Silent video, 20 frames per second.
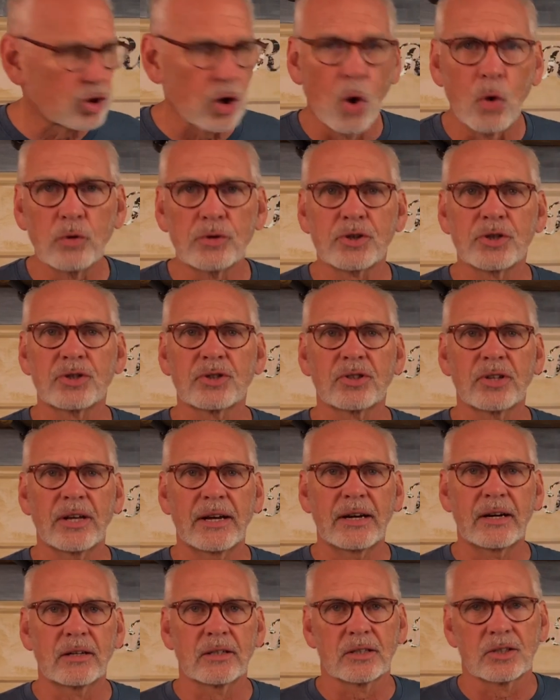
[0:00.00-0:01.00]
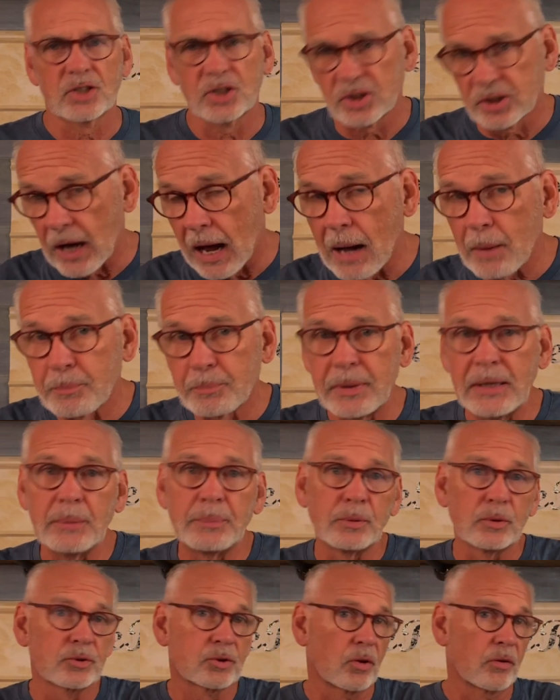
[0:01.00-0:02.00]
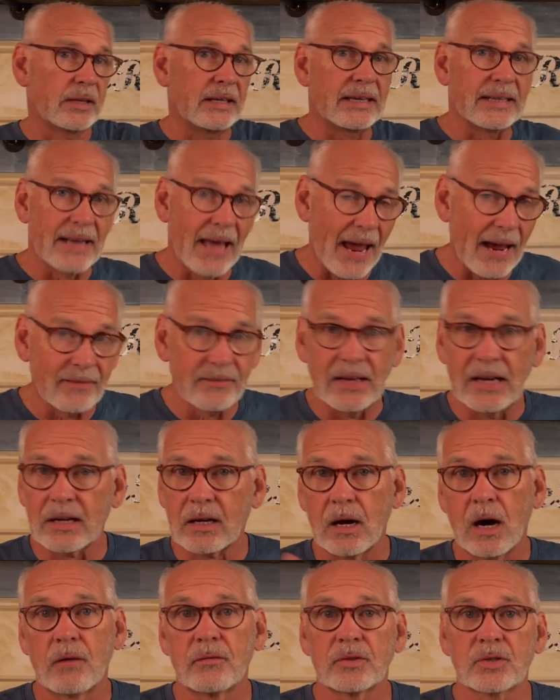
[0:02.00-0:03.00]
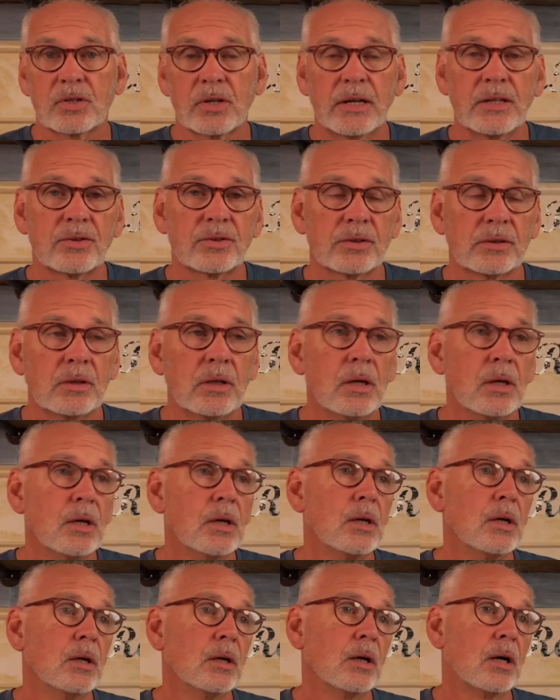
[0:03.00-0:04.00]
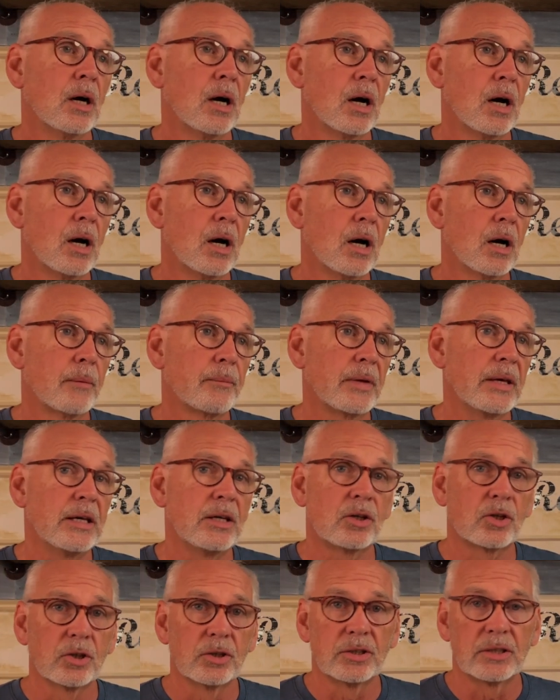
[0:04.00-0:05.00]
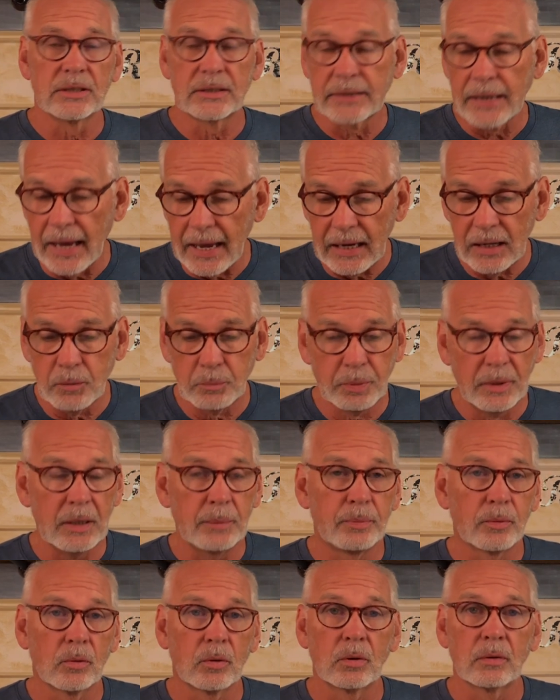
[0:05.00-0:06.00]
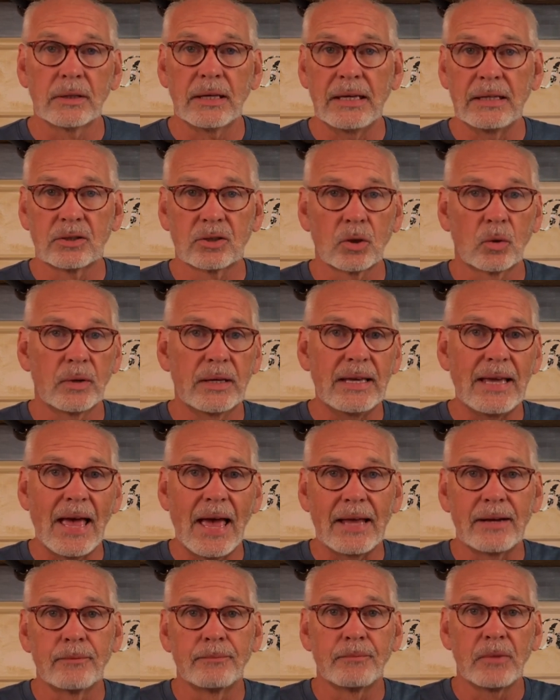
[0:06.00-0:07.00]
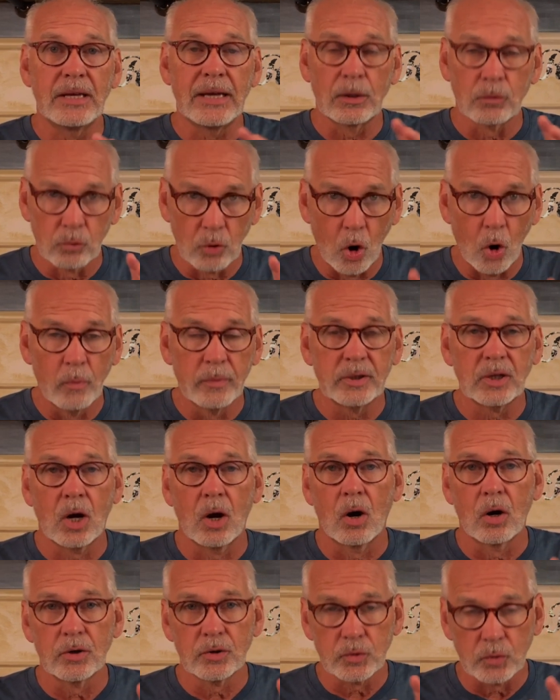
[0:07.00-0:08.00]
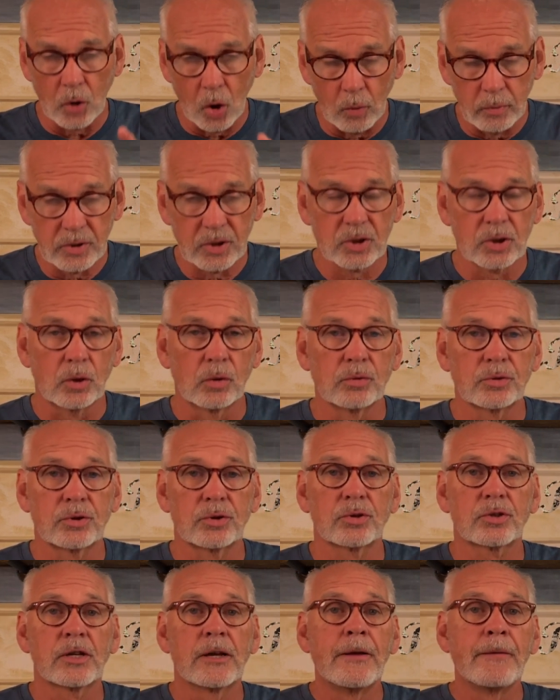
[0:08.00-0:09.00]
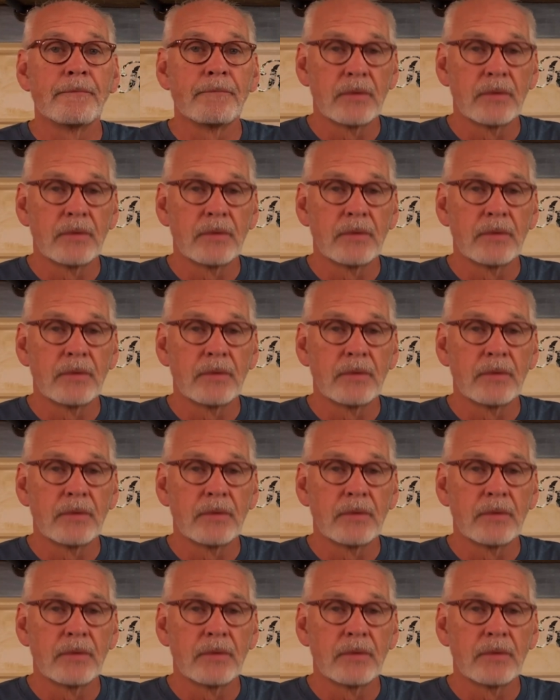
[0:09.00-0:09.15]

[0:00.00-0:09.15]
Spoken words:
soldiers there to stop people so he can have that conversation. He could detain people. He had Roman guards, Roman soldiers